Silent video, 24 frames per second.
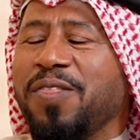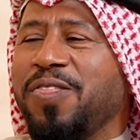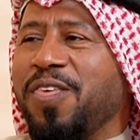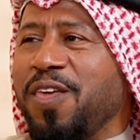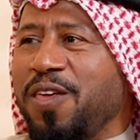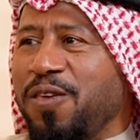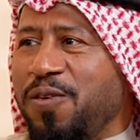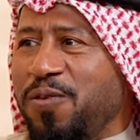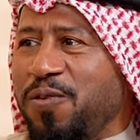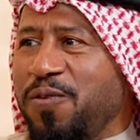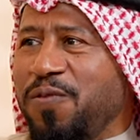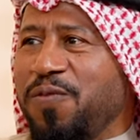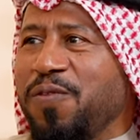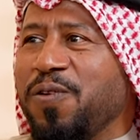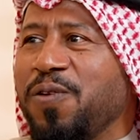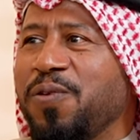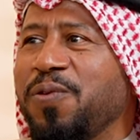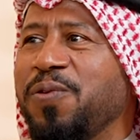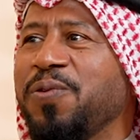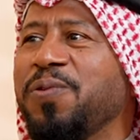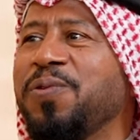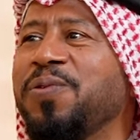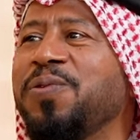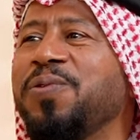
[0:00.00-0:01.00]
Thank you.
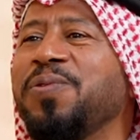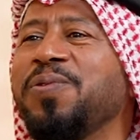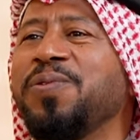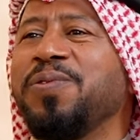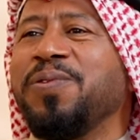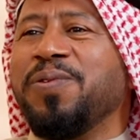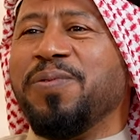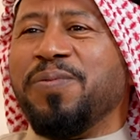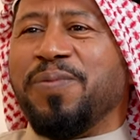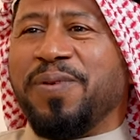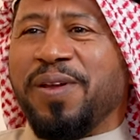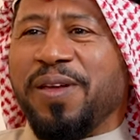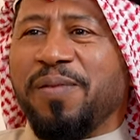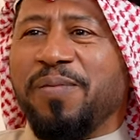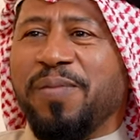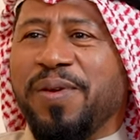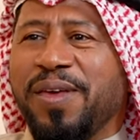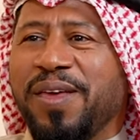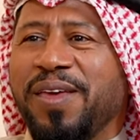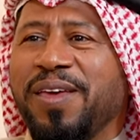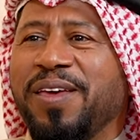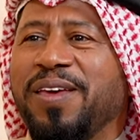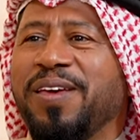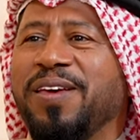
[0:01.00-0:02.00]
You bring
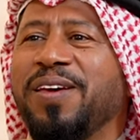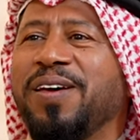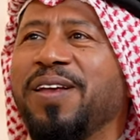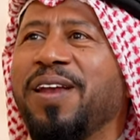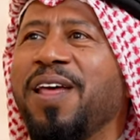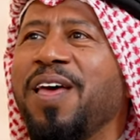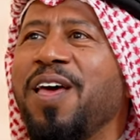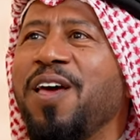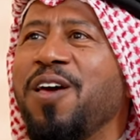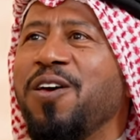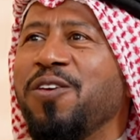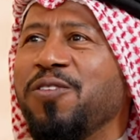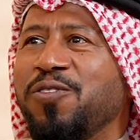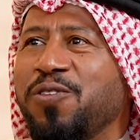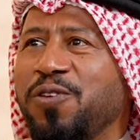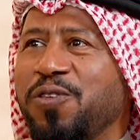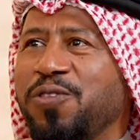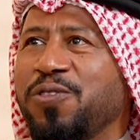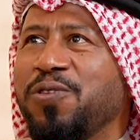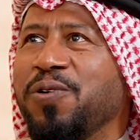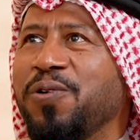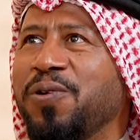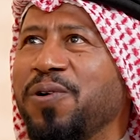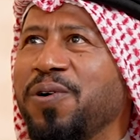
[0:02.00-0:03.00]
me here to
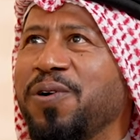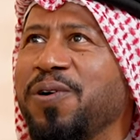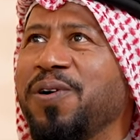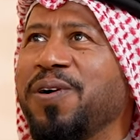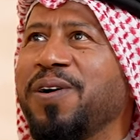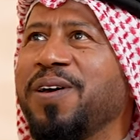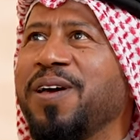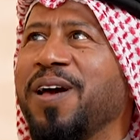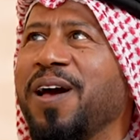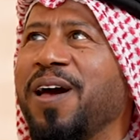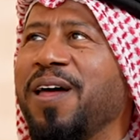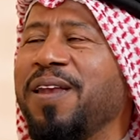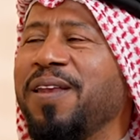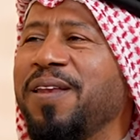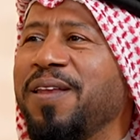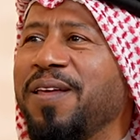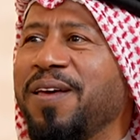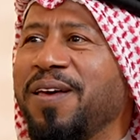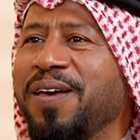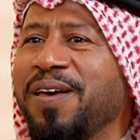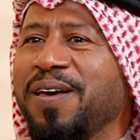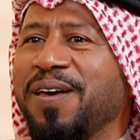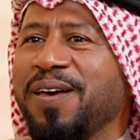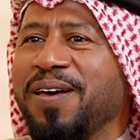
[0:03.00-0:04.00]
talk. And
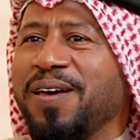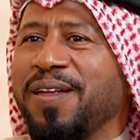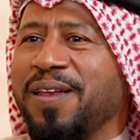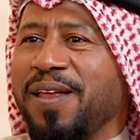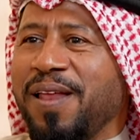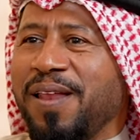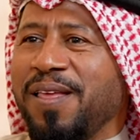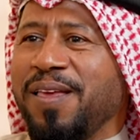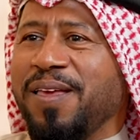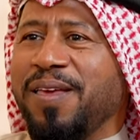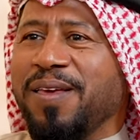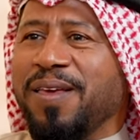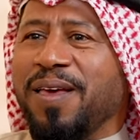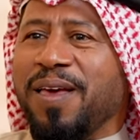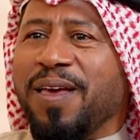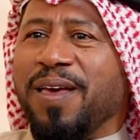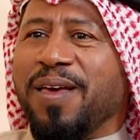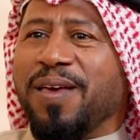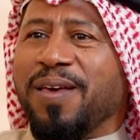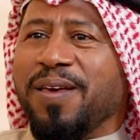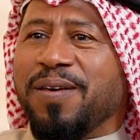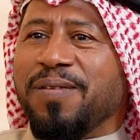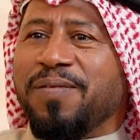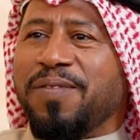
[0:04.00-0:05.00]
really,
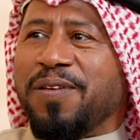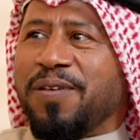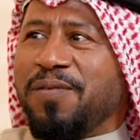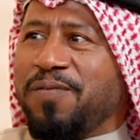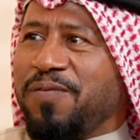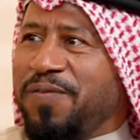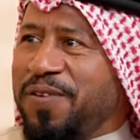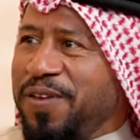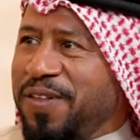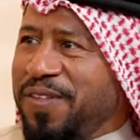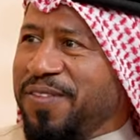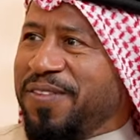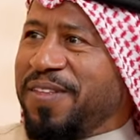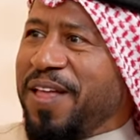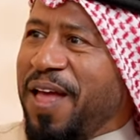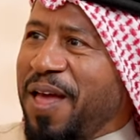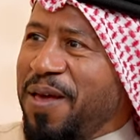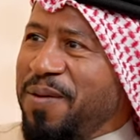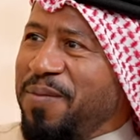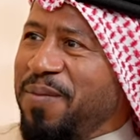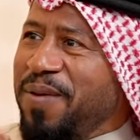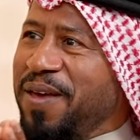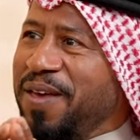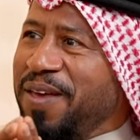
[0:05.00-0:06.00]
for the first
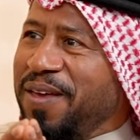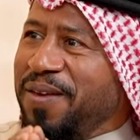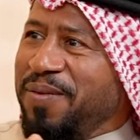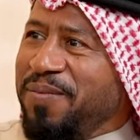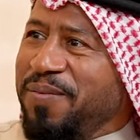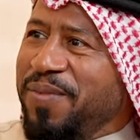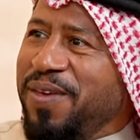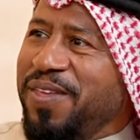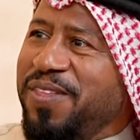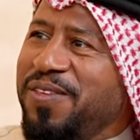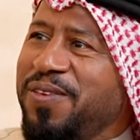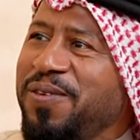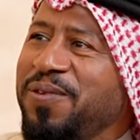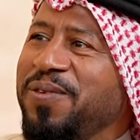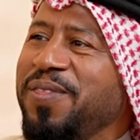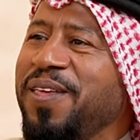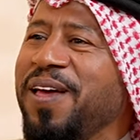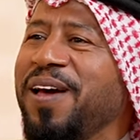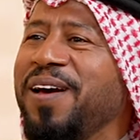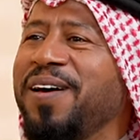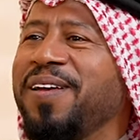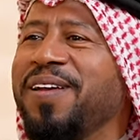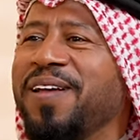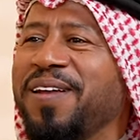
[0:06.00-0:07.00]
time I meet you
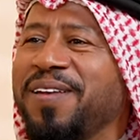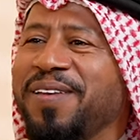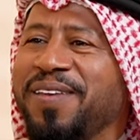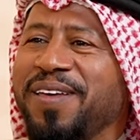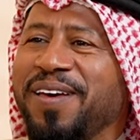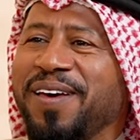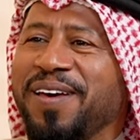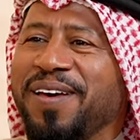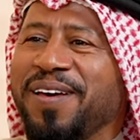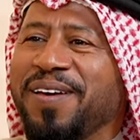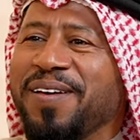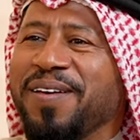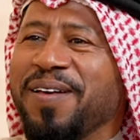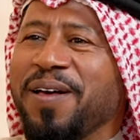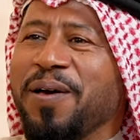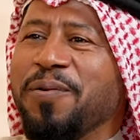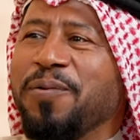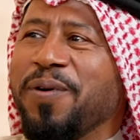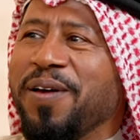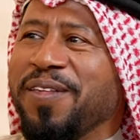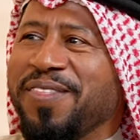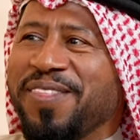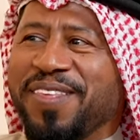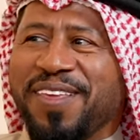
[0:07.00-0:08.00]
there, and I
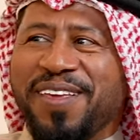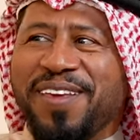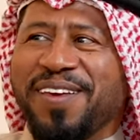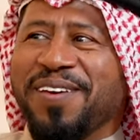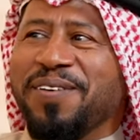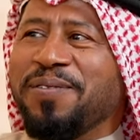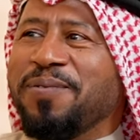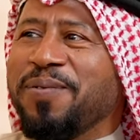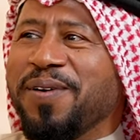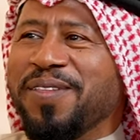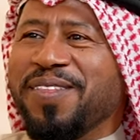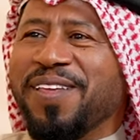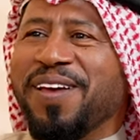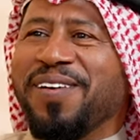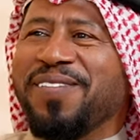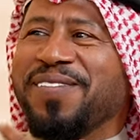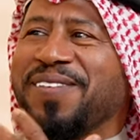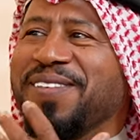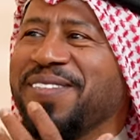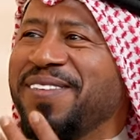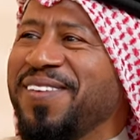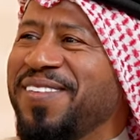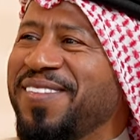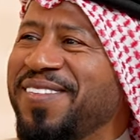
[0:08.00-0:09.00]
was thinking what I
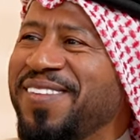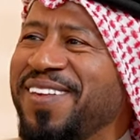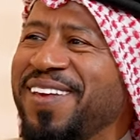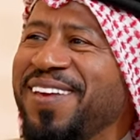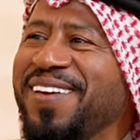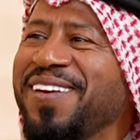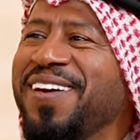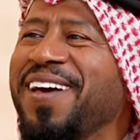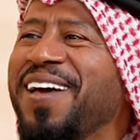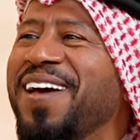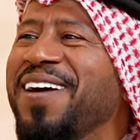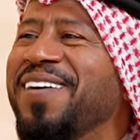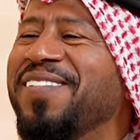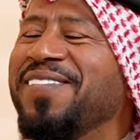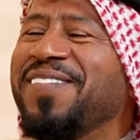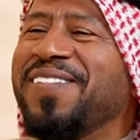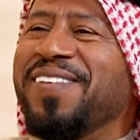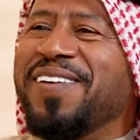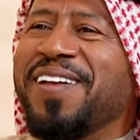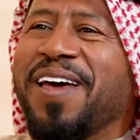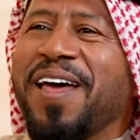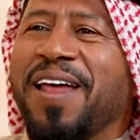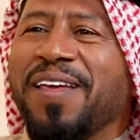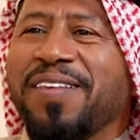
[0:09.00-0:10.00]
want to say.
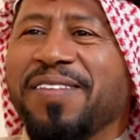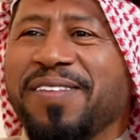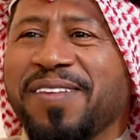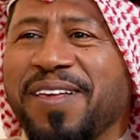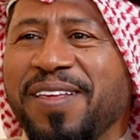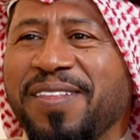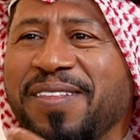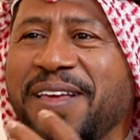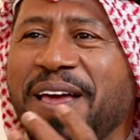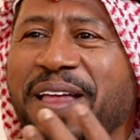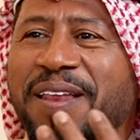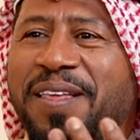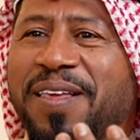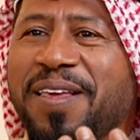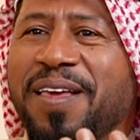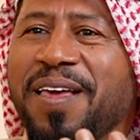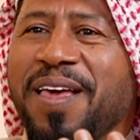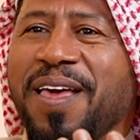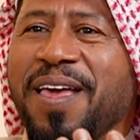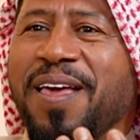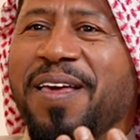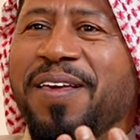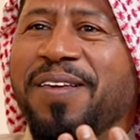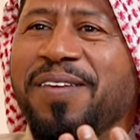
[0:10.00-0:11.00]
For her, I said, Yani,
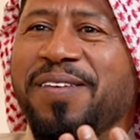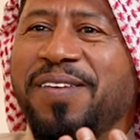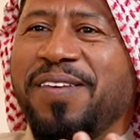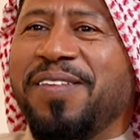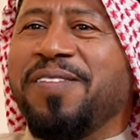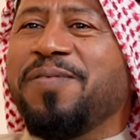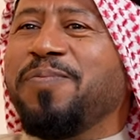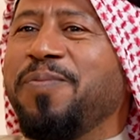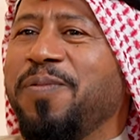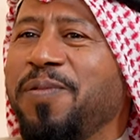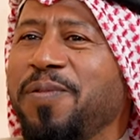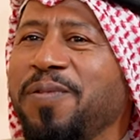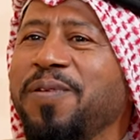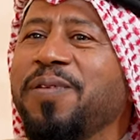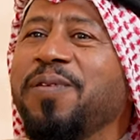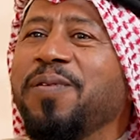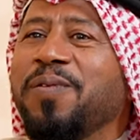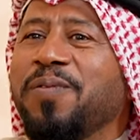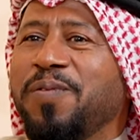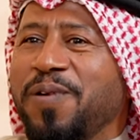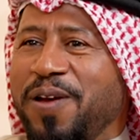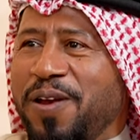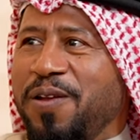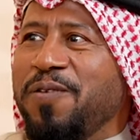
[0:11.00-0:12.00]
she's
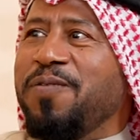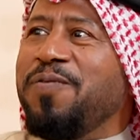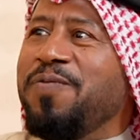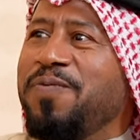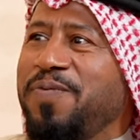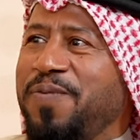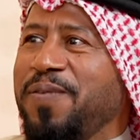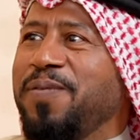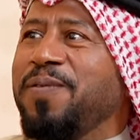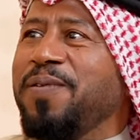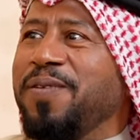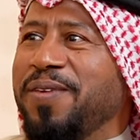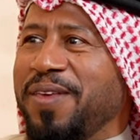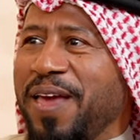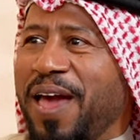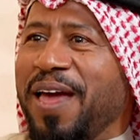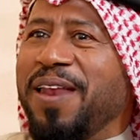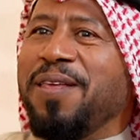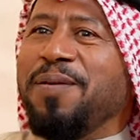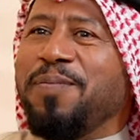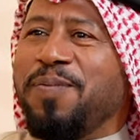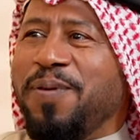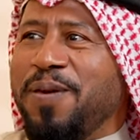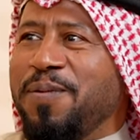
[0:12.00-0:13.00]
one of
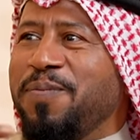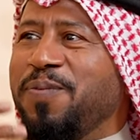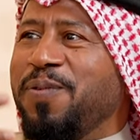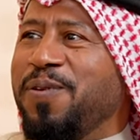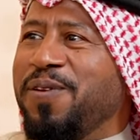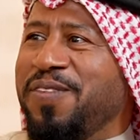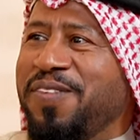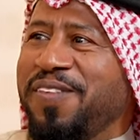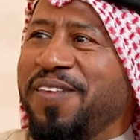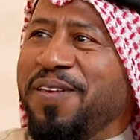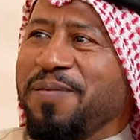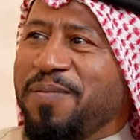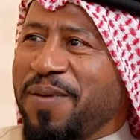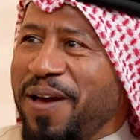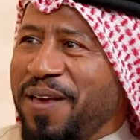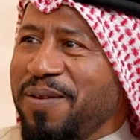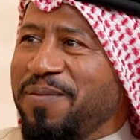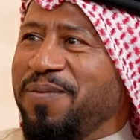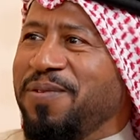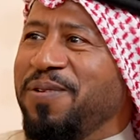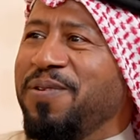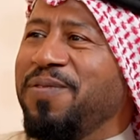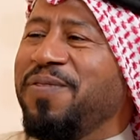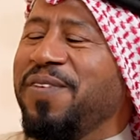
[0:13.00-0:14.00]
Yani people see my
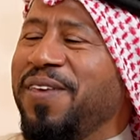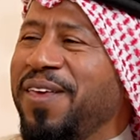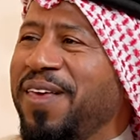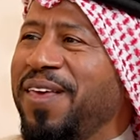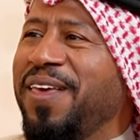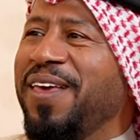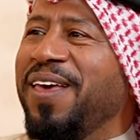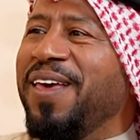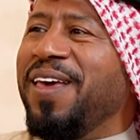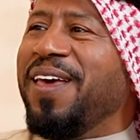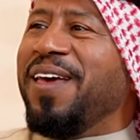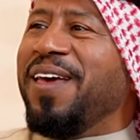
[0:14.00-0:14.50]
movie,